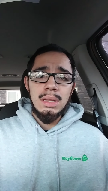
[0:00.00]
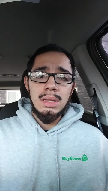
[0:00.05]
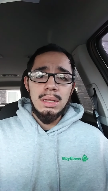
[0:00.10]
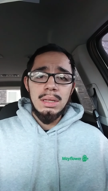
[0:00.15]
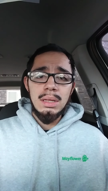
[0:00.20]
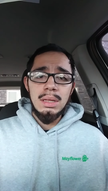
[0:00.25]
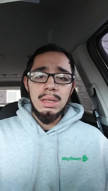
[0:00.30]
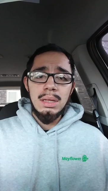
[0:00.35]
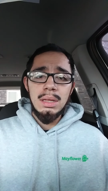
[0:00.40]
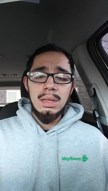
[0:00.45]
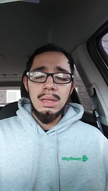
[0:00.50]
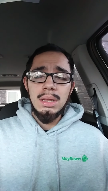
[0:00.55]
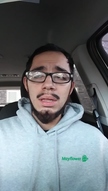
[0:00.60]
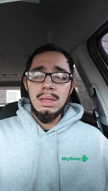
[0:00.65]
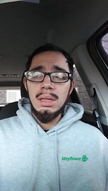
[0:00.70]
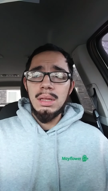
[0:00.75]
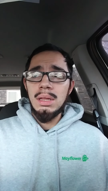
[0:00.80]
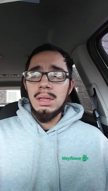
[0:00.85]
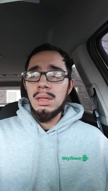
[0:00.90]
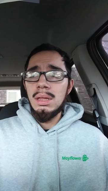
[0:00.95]

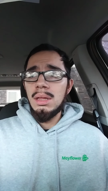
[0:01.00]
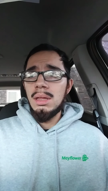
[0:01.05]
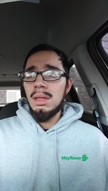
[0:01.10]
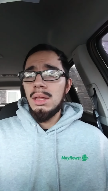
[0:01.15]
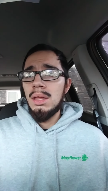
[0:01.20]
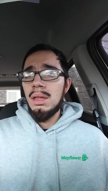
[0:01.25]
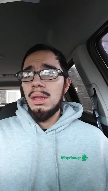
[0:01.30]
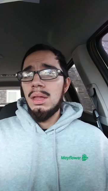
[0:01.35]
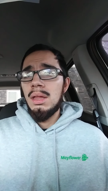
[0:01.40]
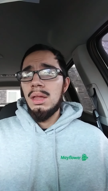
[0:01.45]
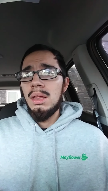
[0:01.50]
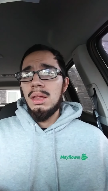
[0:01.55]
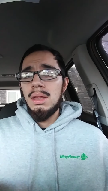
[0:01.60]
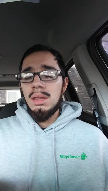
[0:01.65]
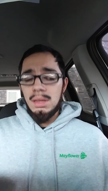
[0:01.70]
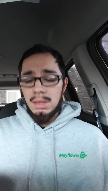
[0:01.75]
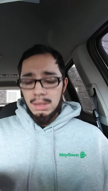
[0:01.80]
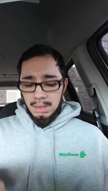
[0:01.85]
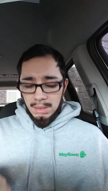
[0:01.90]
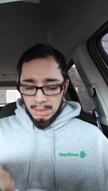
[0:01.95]

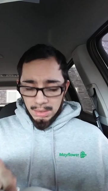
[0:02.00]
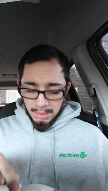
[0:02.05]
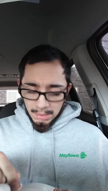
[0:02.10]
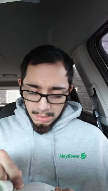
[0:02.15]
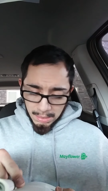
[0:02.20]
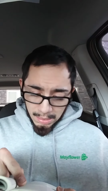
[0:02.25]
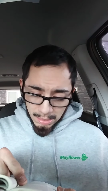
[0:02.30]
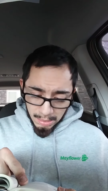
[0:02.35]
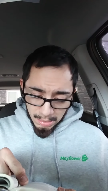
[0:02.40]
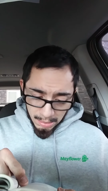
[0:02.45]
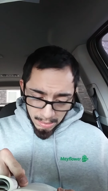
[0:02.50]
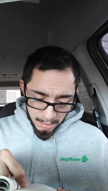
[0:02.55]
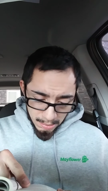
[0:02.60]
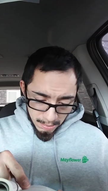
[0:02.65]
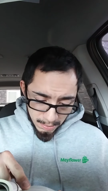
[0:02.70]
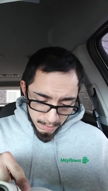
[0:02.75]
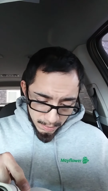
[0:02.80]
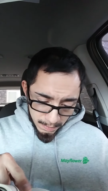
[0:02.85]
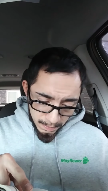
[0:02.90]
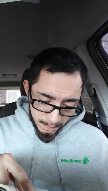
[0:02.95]

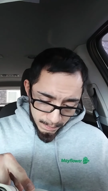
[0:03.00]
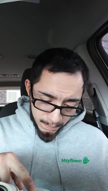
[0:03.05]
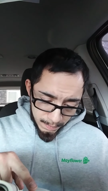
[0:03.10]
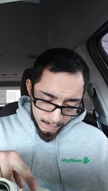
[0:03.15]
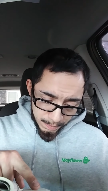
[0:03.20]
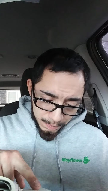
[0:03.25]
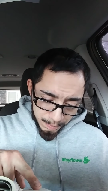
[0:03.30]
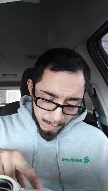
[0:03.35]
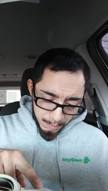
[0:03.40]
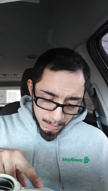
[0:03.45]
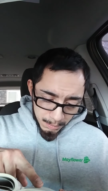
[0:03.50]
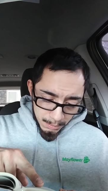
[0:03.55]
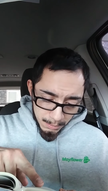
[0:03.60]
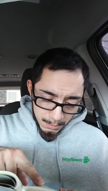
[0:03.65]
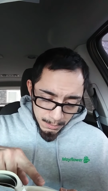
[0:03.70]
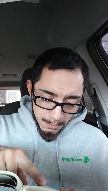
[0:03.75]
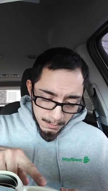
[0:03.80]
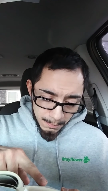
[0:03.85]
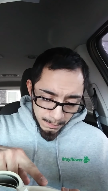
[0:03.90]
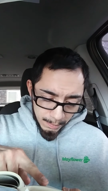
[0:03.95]

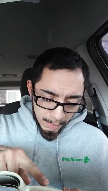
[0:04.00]
(no one is talking)